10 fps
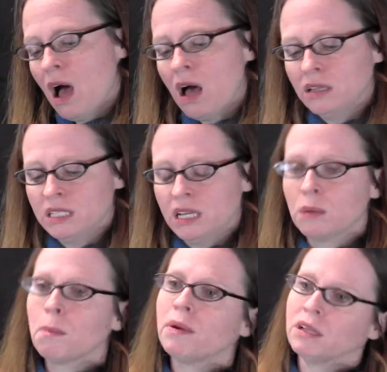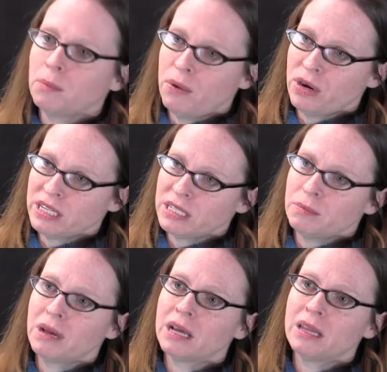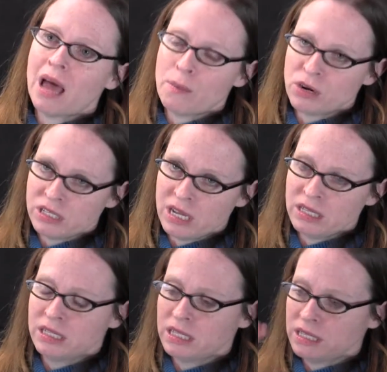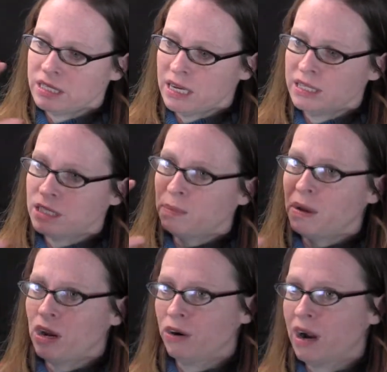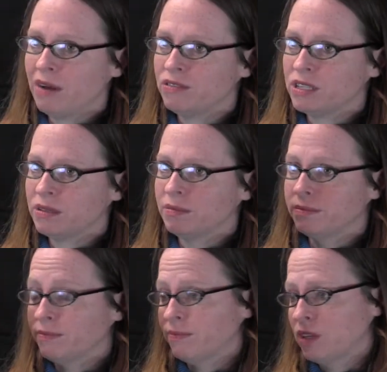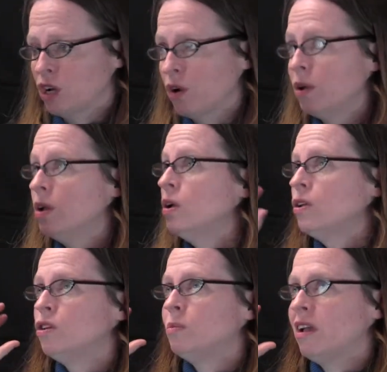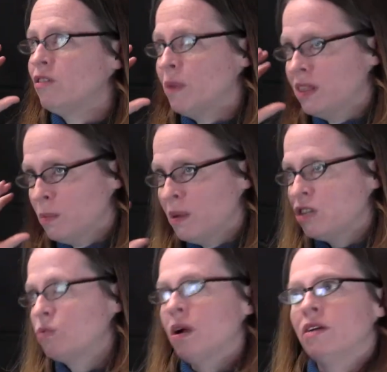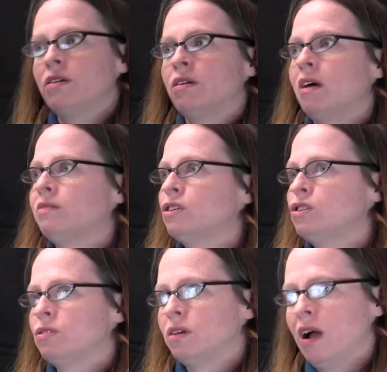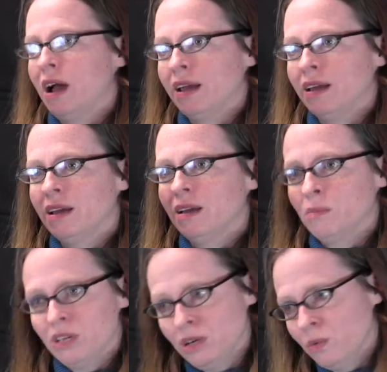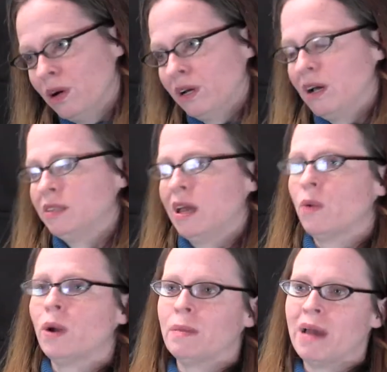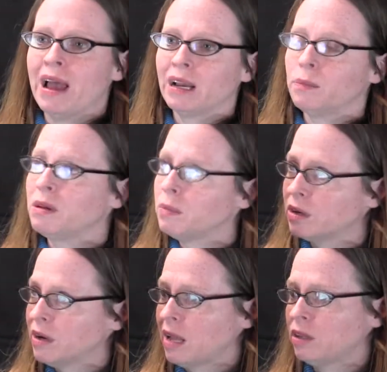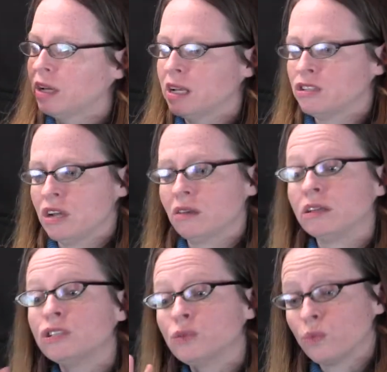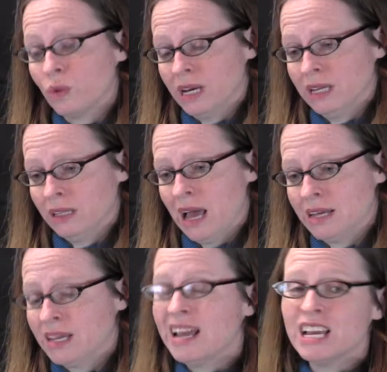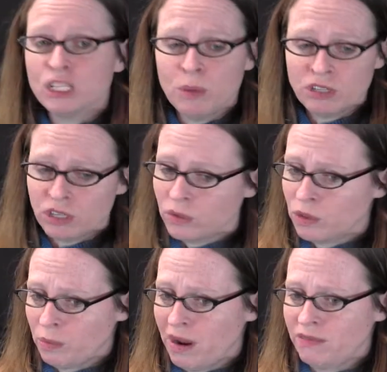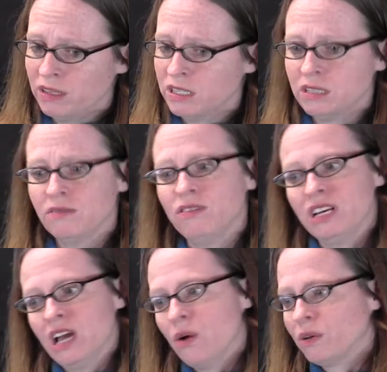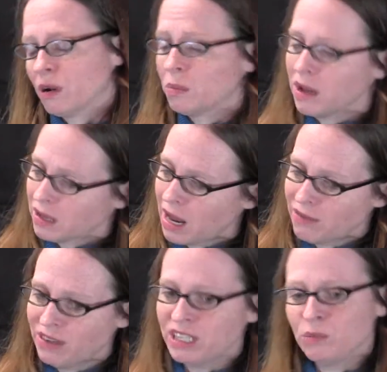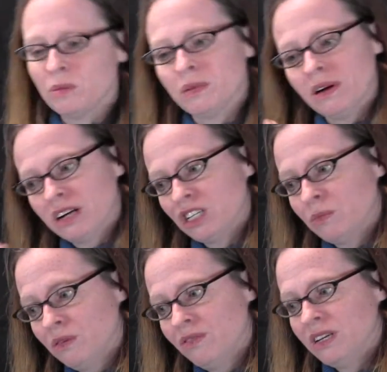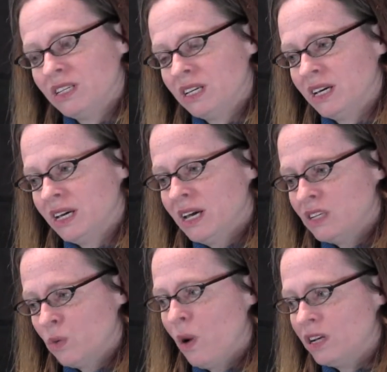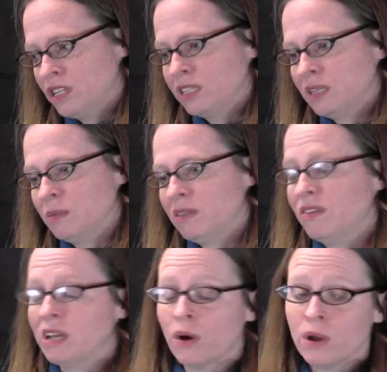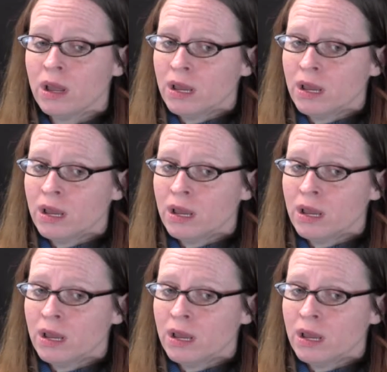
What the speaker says: All of a sudden, bullet points make a lot more sense than dense paragraphs. You know, you may have been the best writer in all of the junior high, but you want to cut that way back. People are not looking generally to read a lot, especially with the prevalence of video. You know, a lot of it is people are actually moving to watching some of the video.